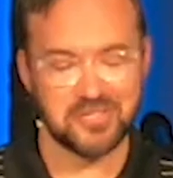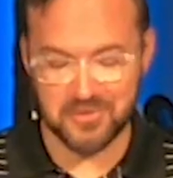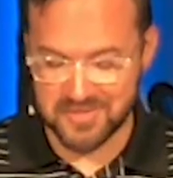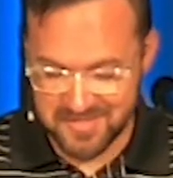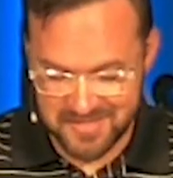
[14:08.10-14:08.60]
Go
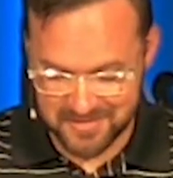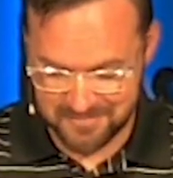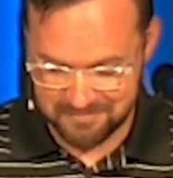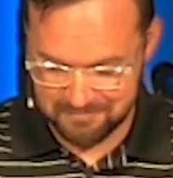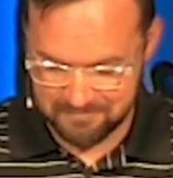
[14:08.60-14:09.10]
and see.
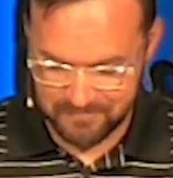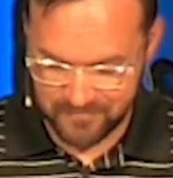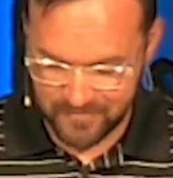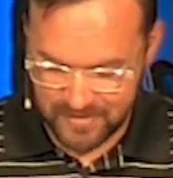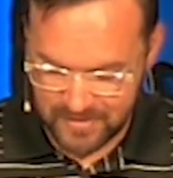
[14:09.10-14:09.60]

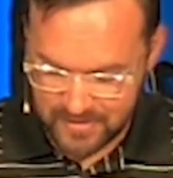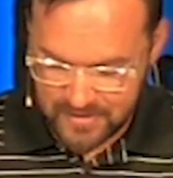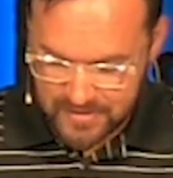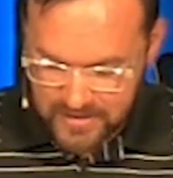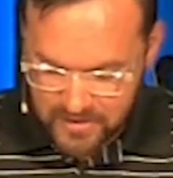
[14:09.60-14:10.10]

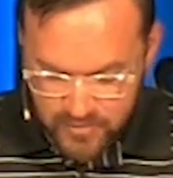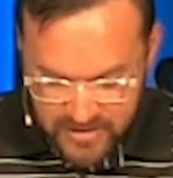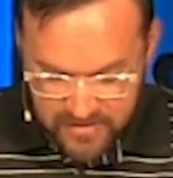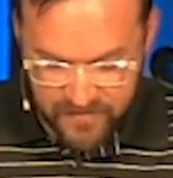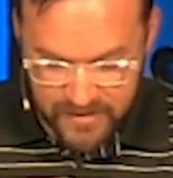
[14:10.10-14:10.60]
When
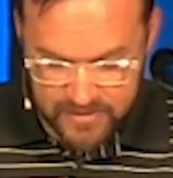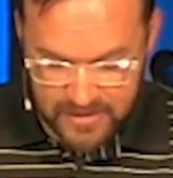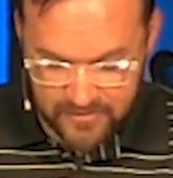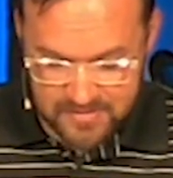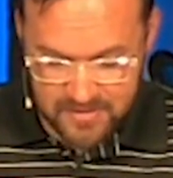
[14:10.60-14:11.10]
they found
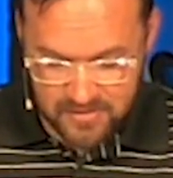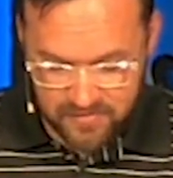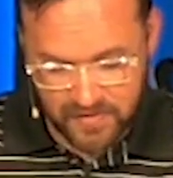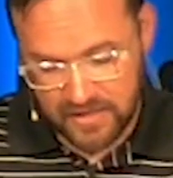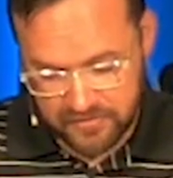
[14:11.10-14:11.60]
out, they said,
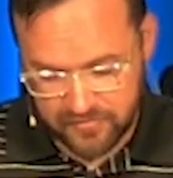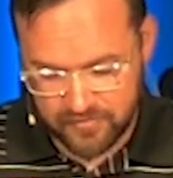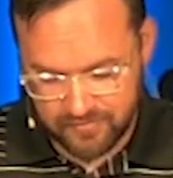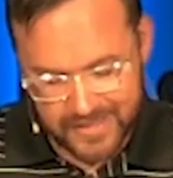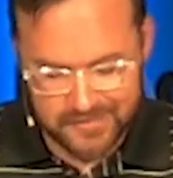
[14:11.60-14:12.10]
5
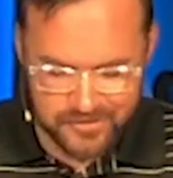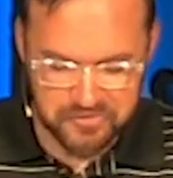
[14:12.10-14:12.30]
and 2